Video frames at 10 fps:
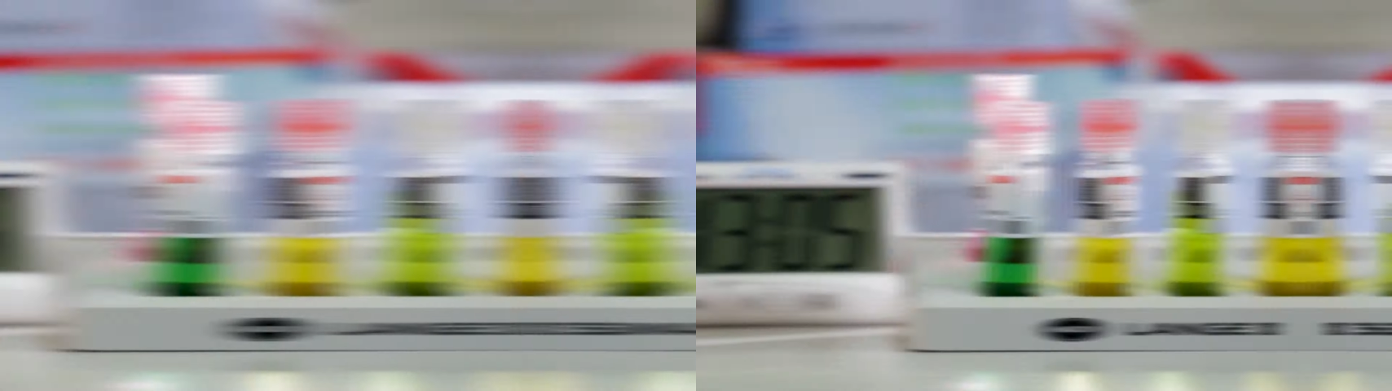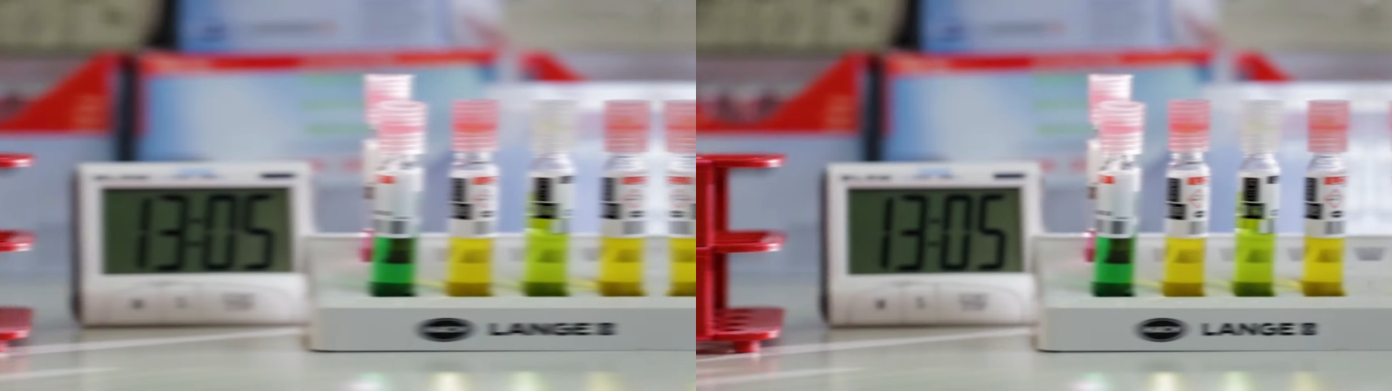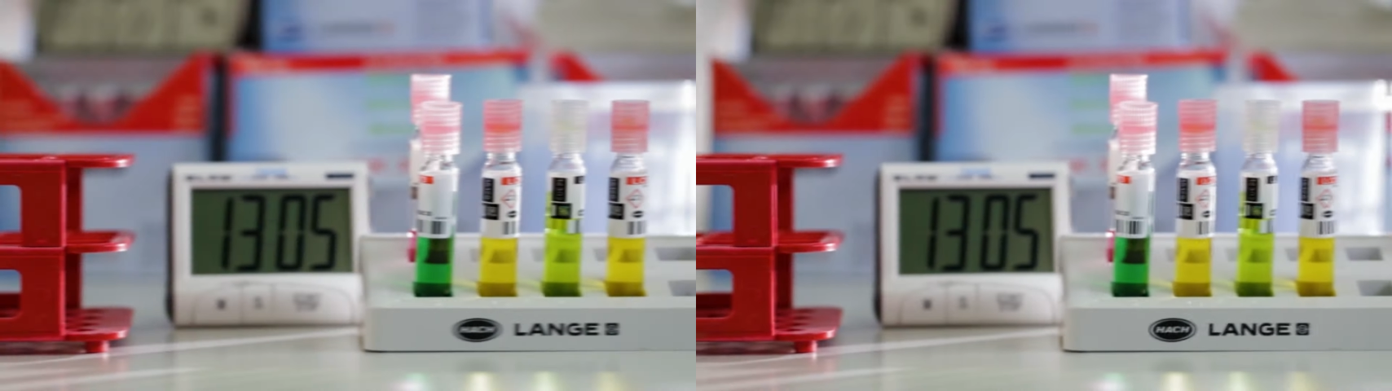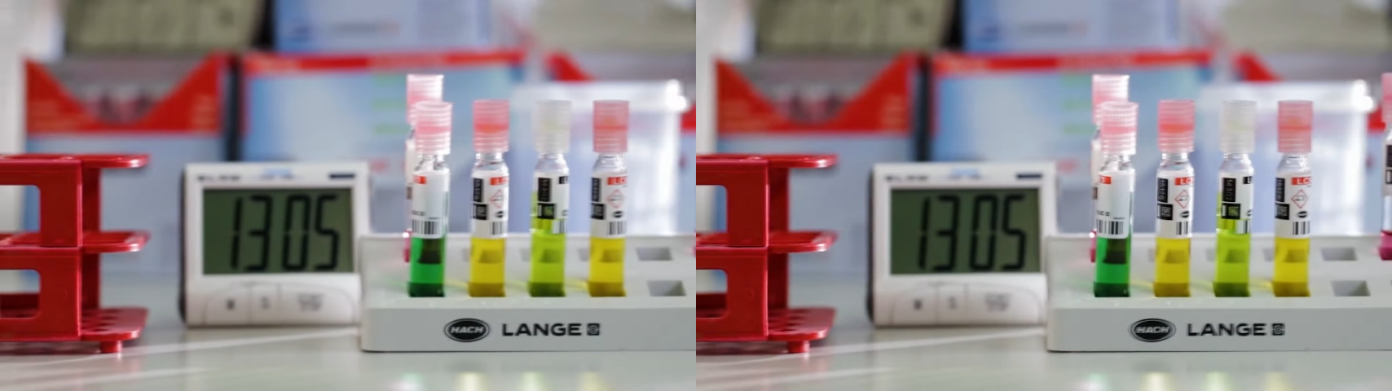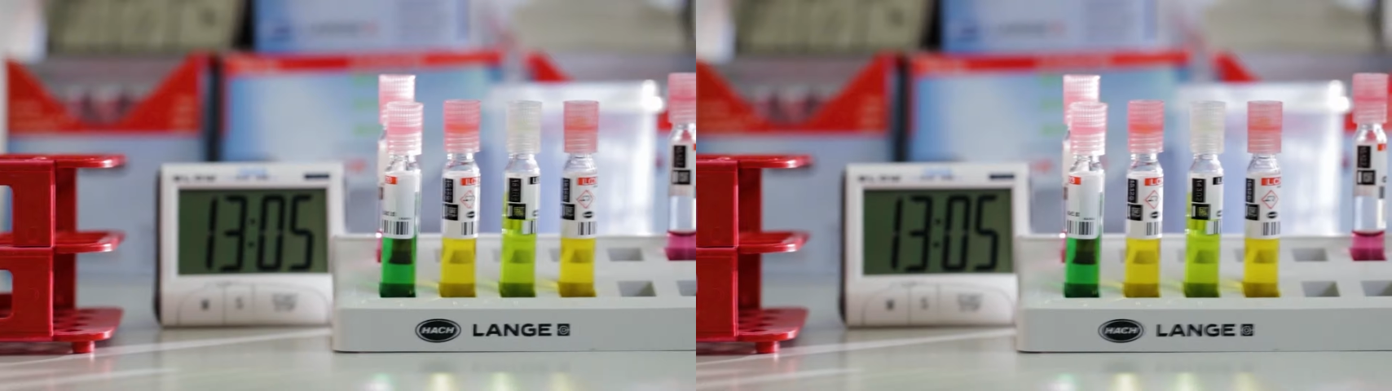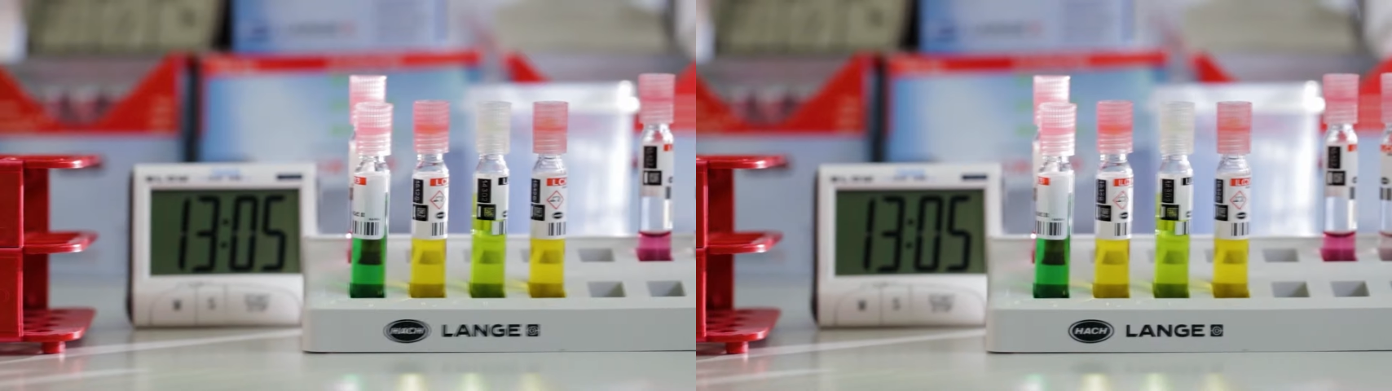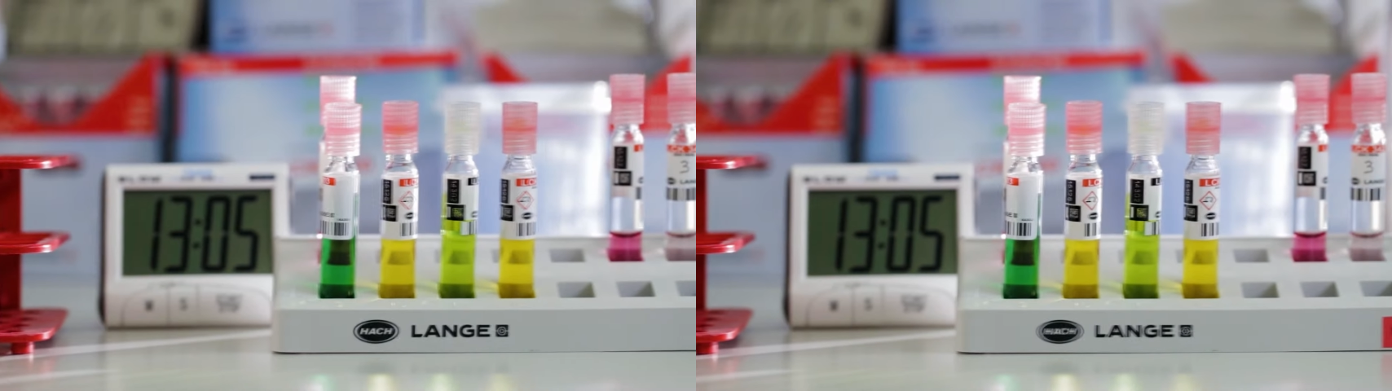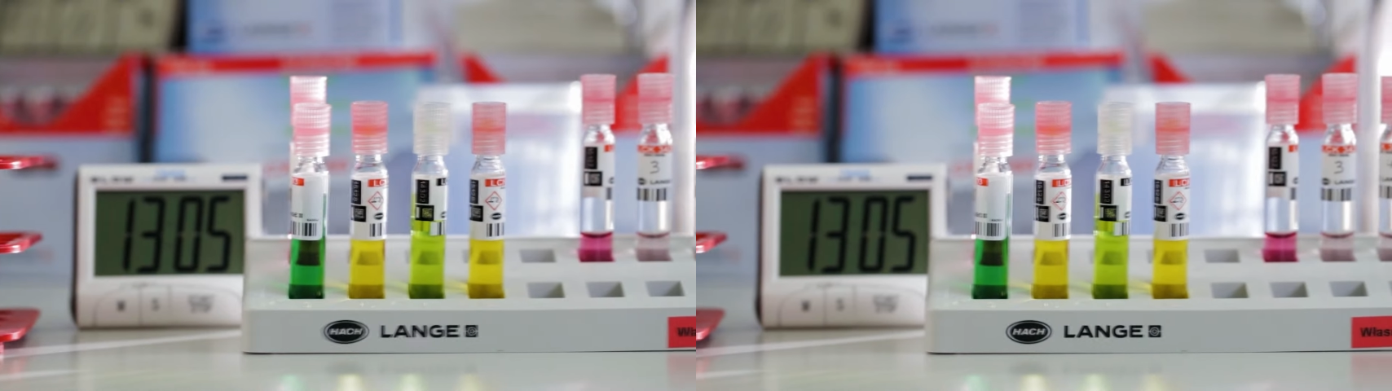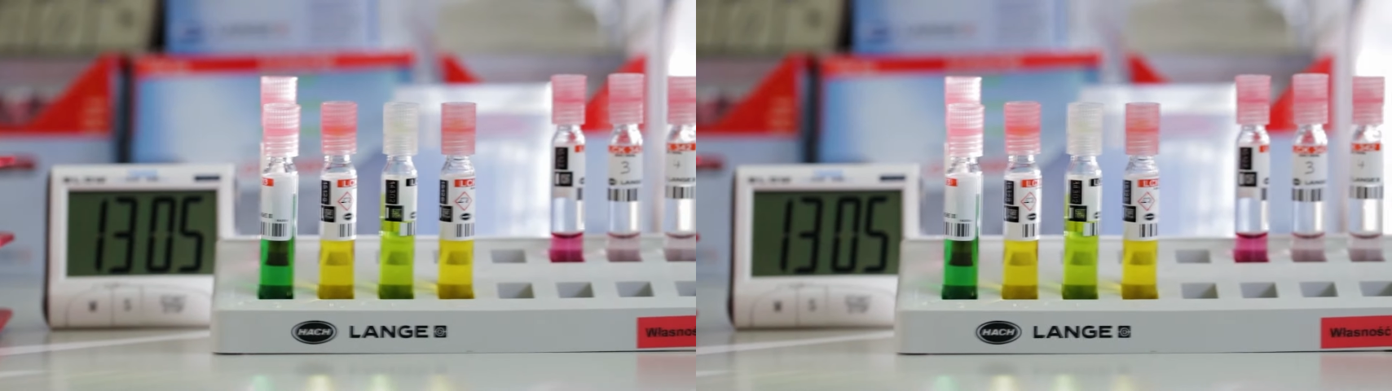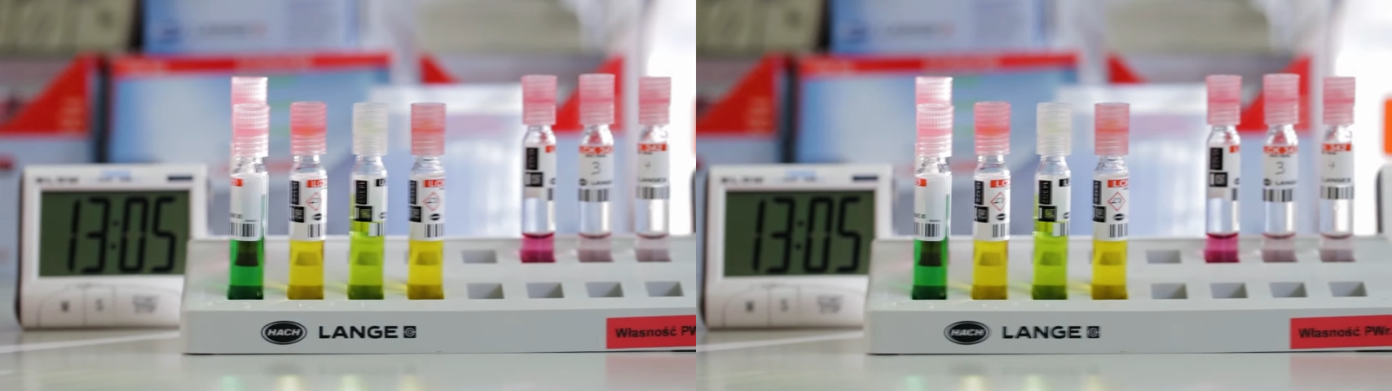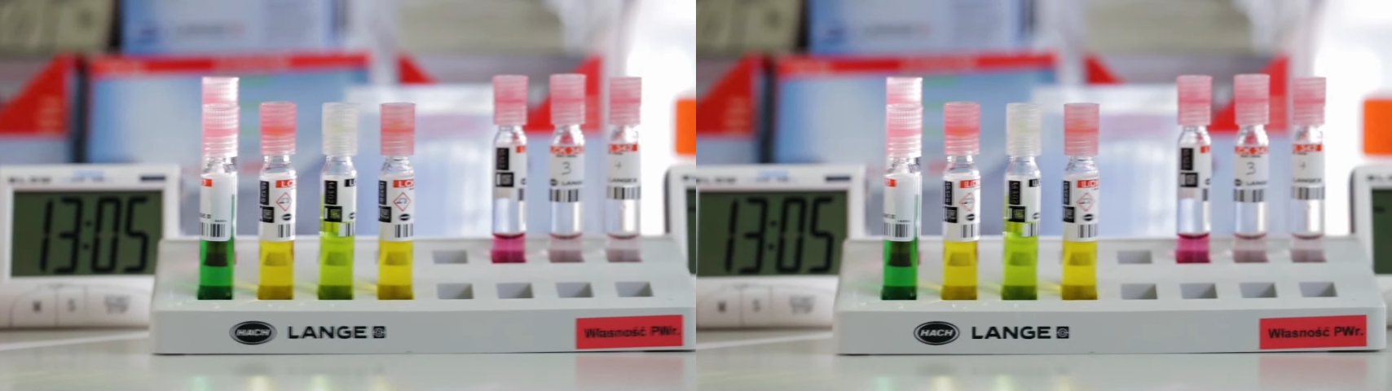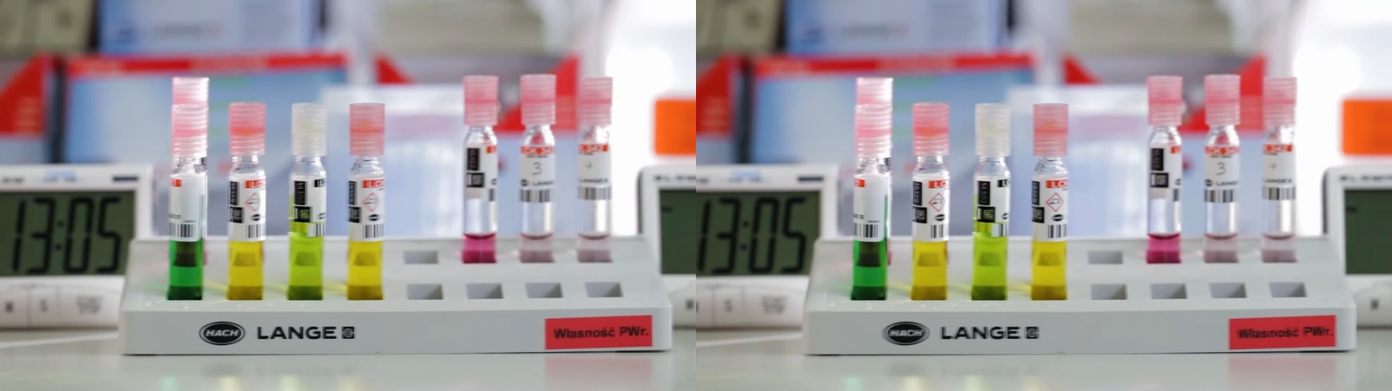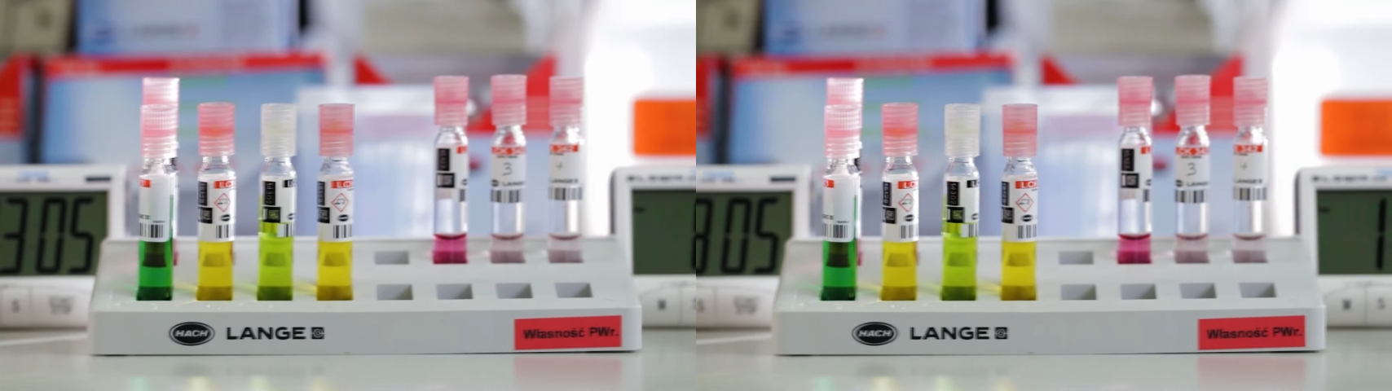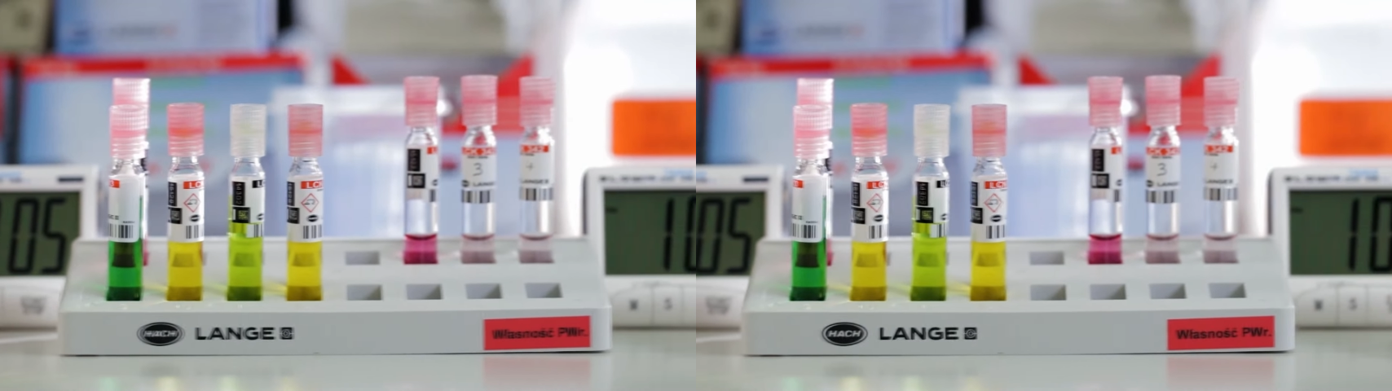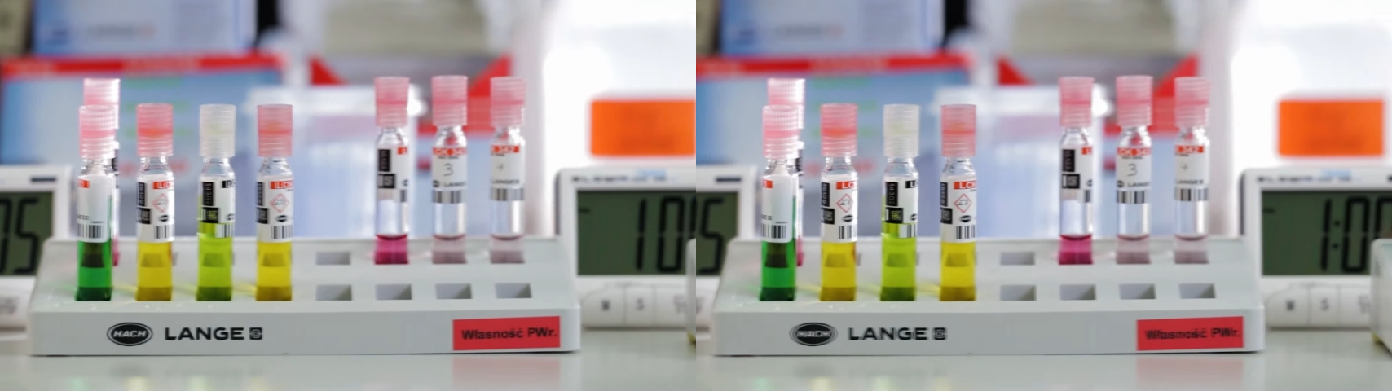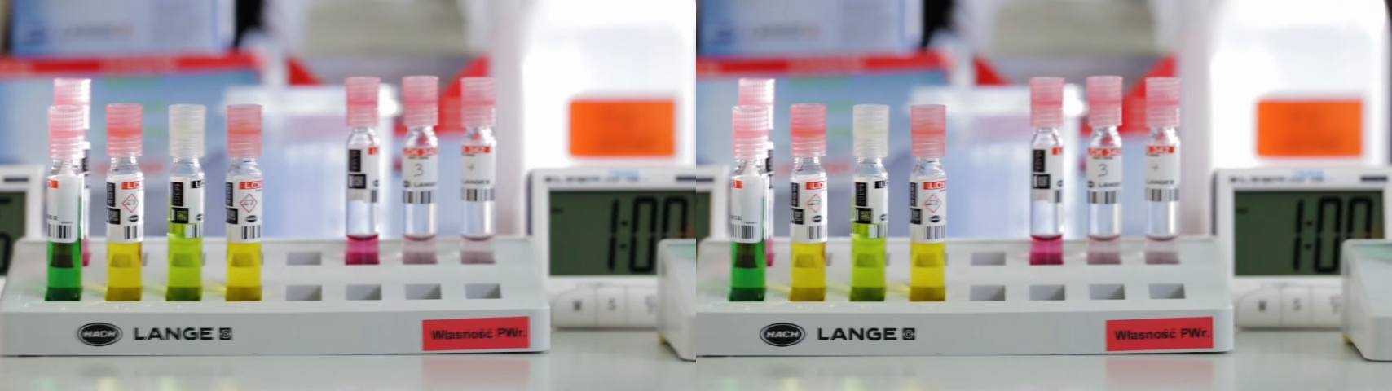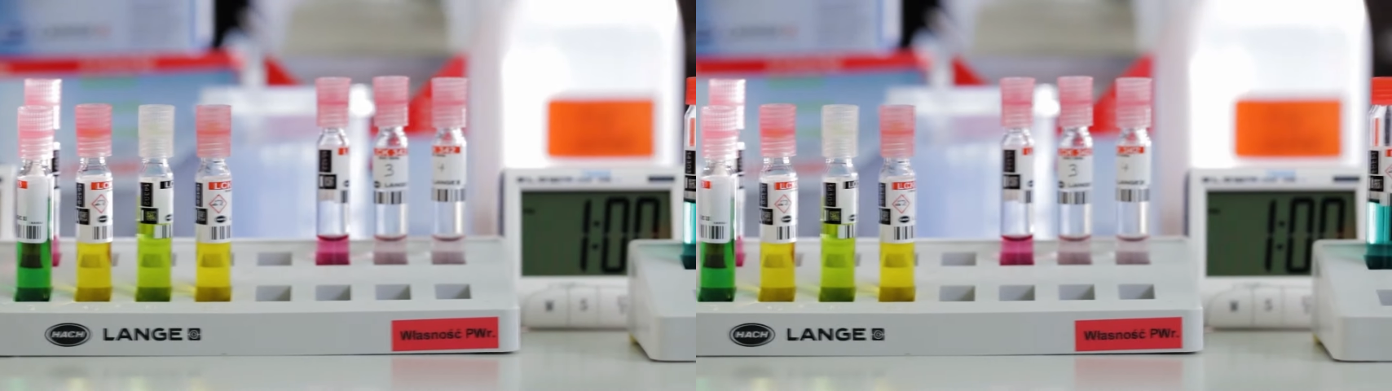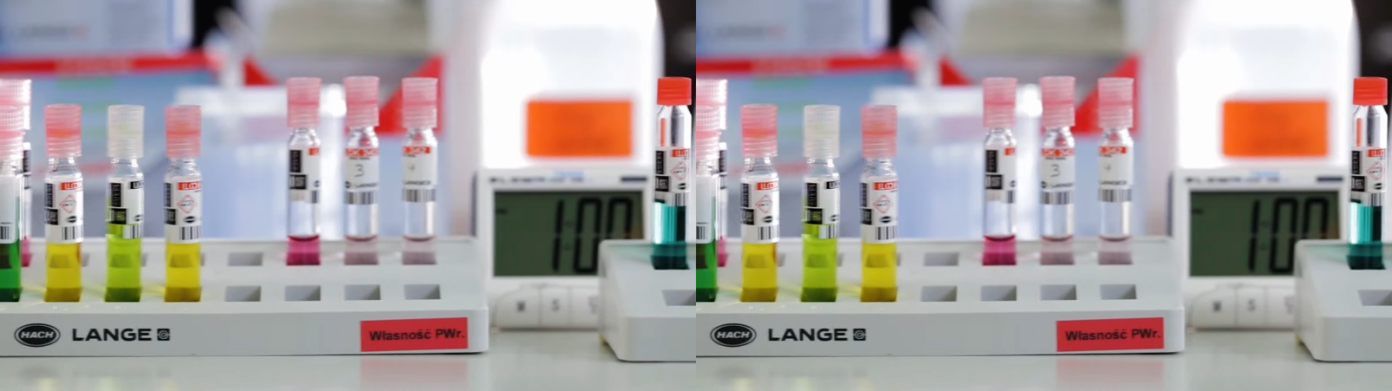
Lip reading: [unreadable: no face in view]